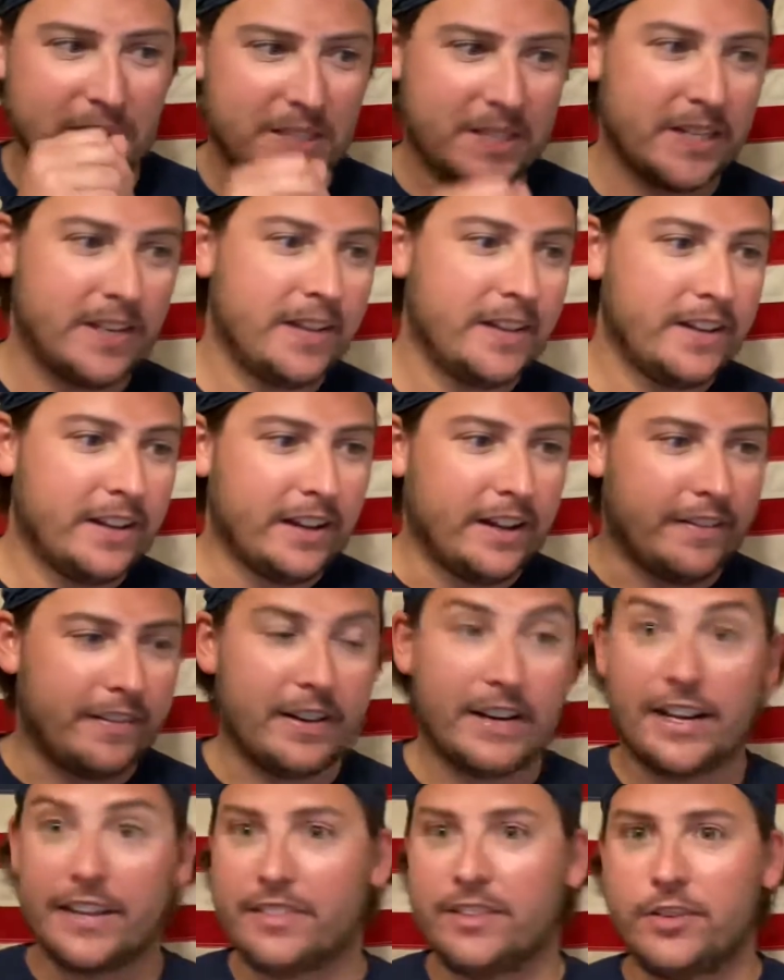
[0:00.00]
And then I
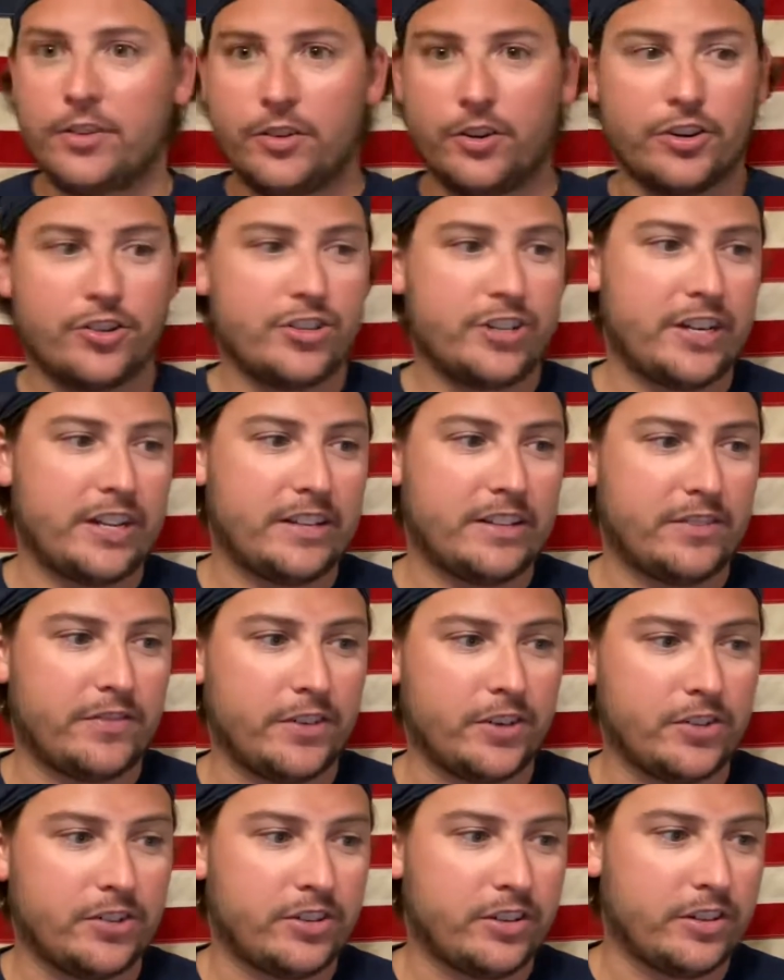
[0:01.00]
got the New York Jets
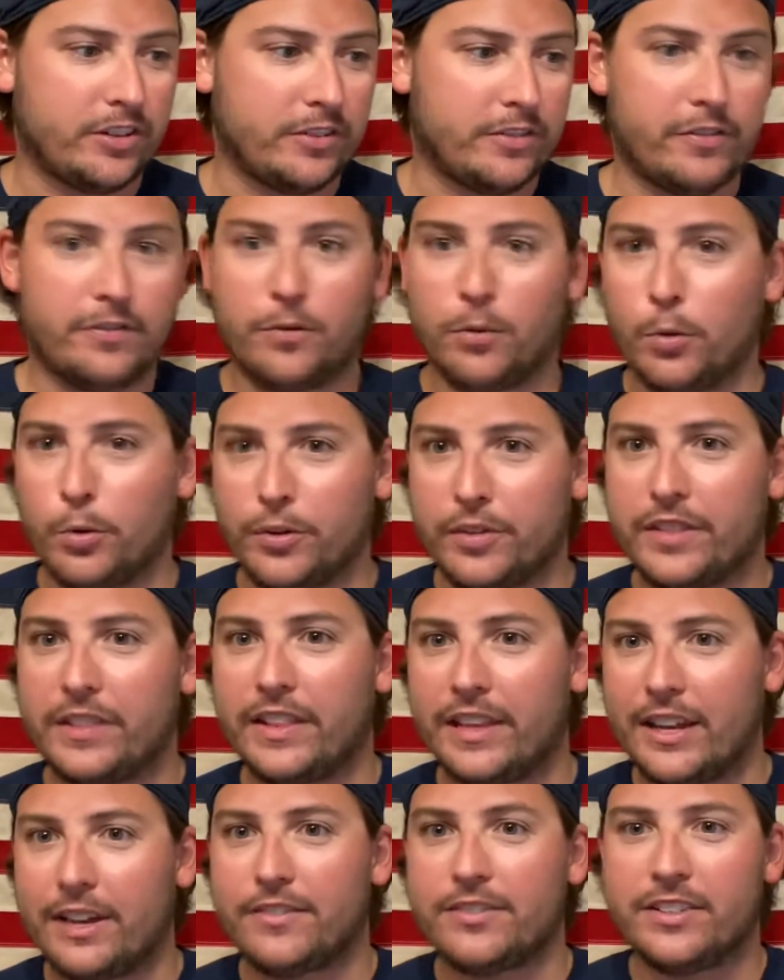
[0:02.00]
finishing 4th in the
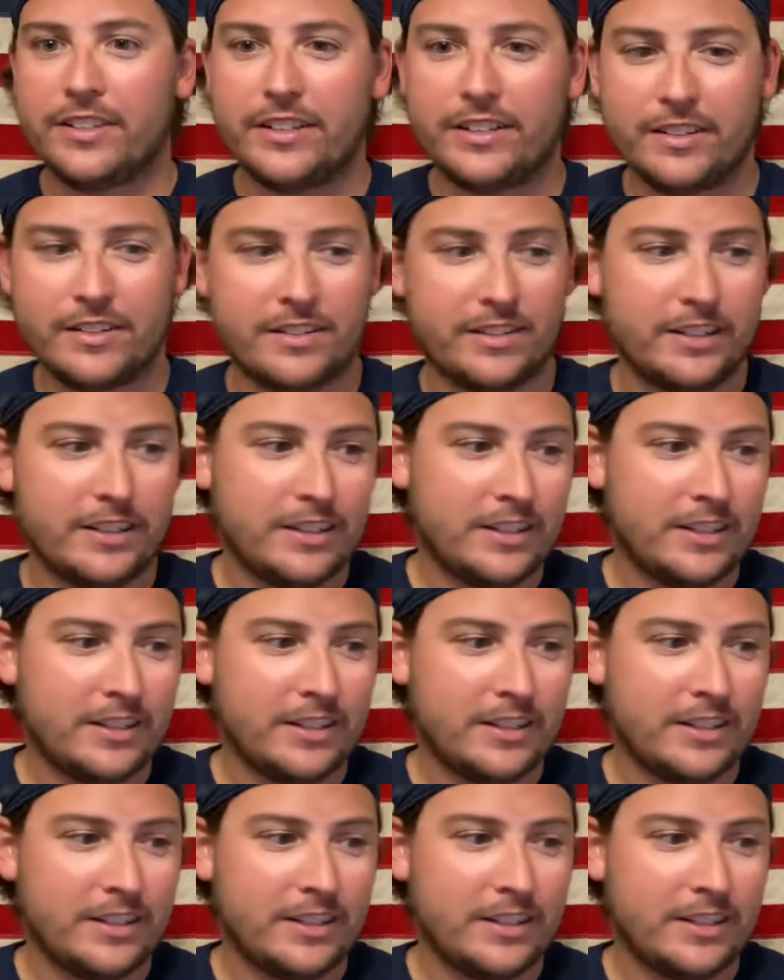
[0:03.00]
AFC East.